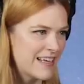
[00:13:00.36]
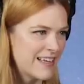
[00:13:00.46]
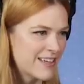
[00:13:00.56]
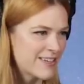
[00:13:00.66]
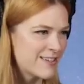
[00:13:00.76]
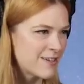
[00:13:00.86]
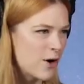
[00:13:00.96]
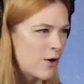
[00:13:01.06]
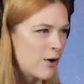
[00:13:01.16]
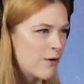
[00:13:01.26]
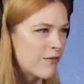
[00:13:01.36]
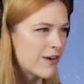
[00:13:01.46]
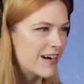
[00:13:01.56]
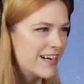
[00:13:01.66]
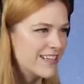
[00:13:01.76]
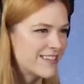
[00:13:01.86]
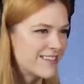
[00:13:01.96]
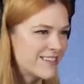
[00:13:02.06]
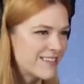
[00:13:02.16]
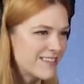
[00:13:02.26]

He looks so over us.